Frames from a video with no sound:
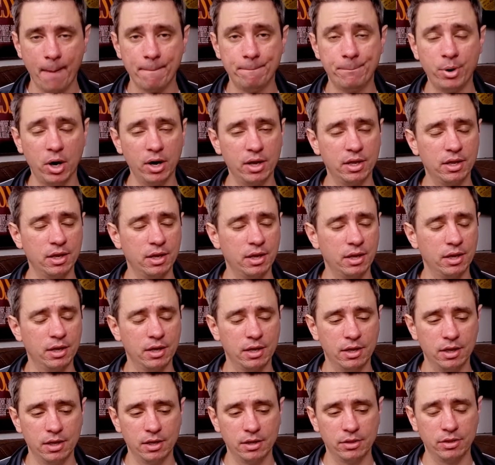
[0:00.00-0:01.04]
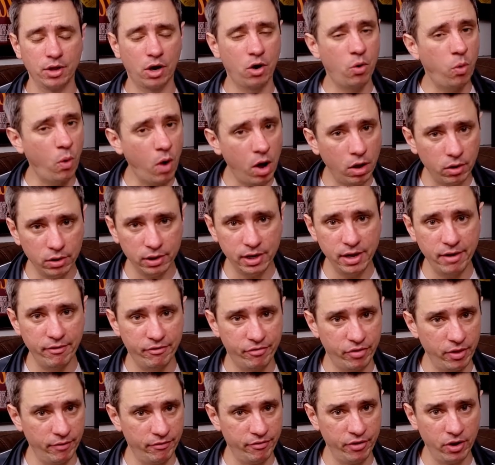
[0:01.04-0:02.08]
But the quality of
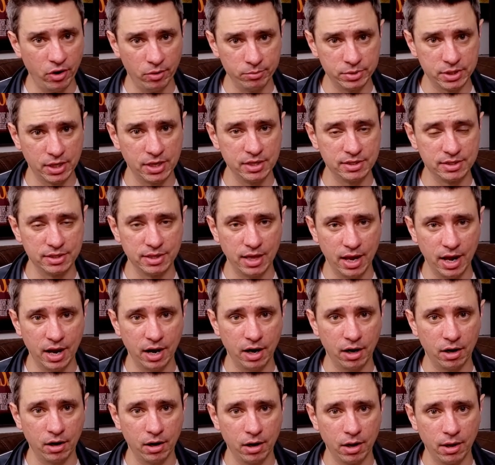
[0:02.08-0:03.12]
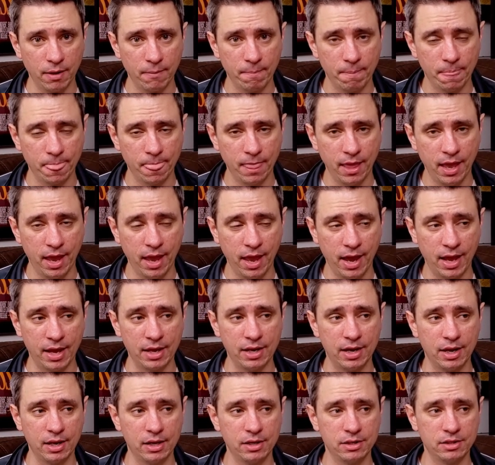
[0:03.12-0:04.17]
the films is there,
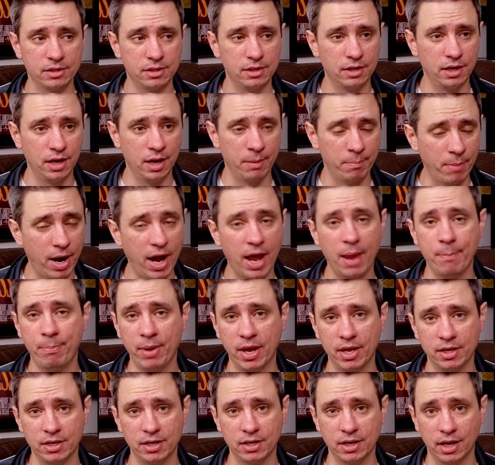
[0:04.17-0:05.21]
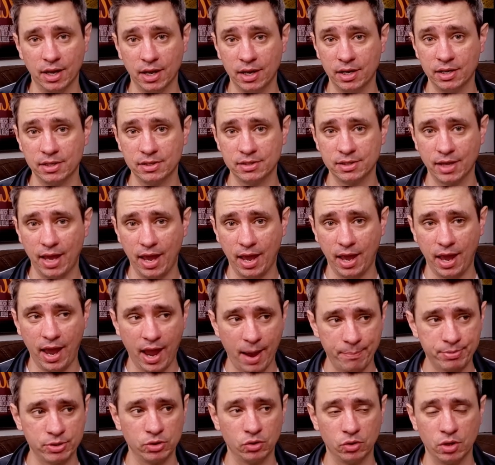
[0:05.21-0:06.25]
and in my opinion, it is
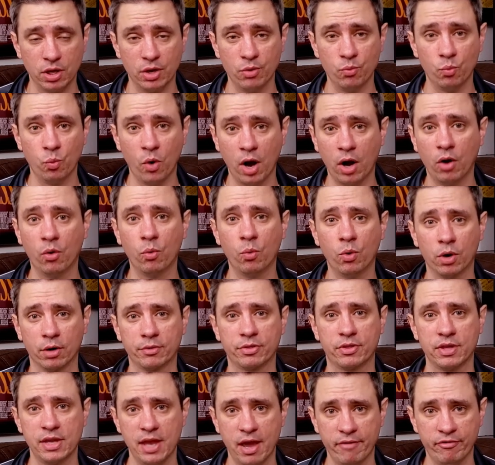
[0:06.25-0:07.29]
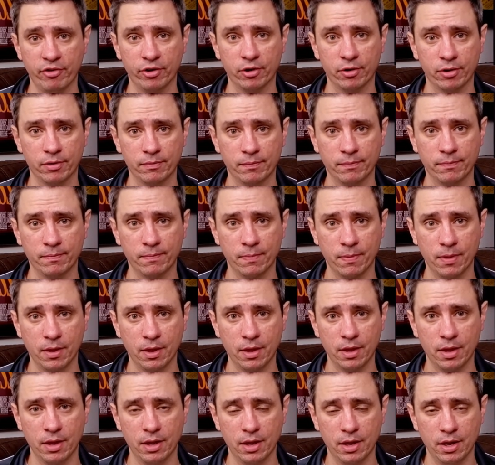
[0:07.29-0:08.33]
absolutely well worth the effort.
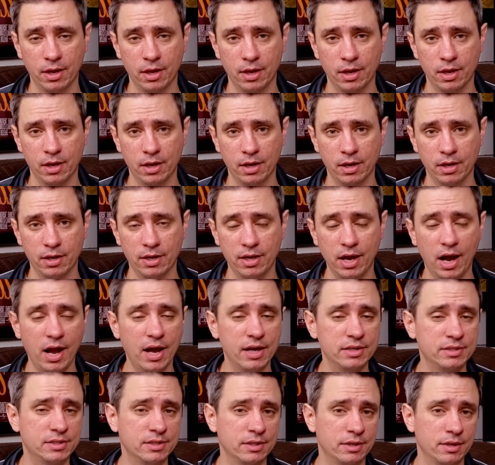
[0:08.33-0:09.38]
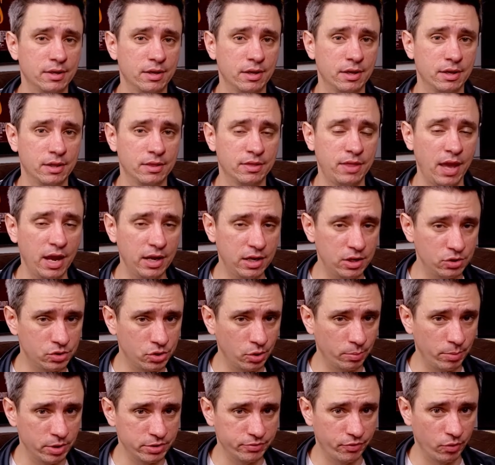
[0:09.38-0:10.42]
Guys, thank you so
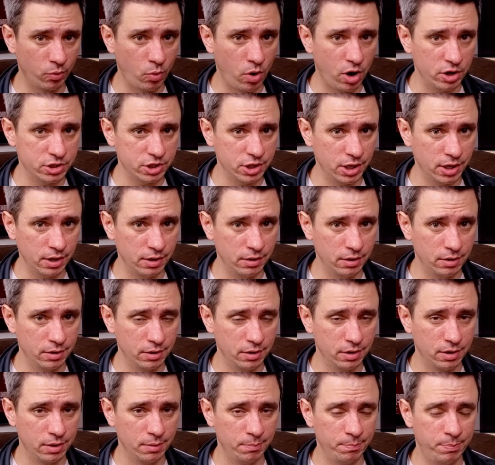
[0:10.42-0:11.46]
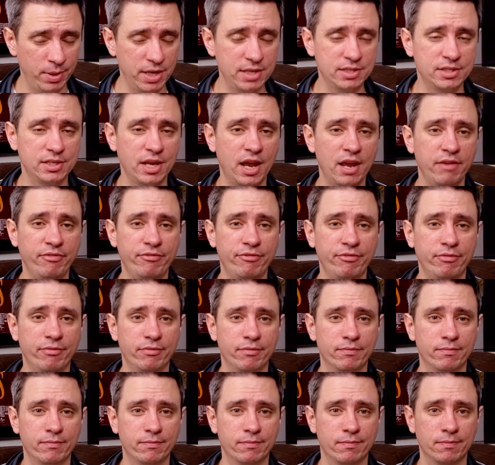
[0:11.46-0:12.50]
much for watching. Be safe,
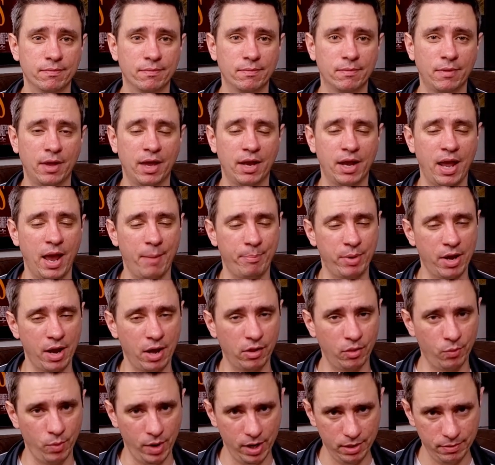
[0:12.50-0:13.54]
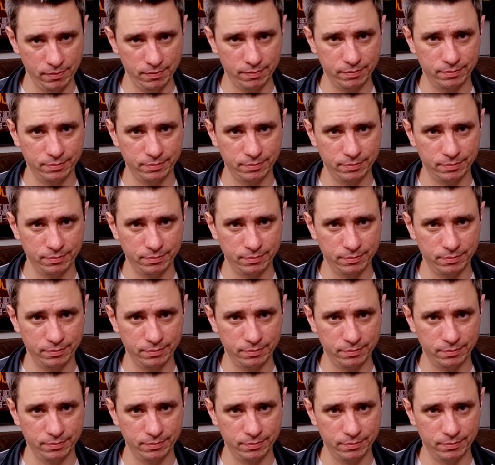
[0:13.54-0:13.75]
and happy Halloween.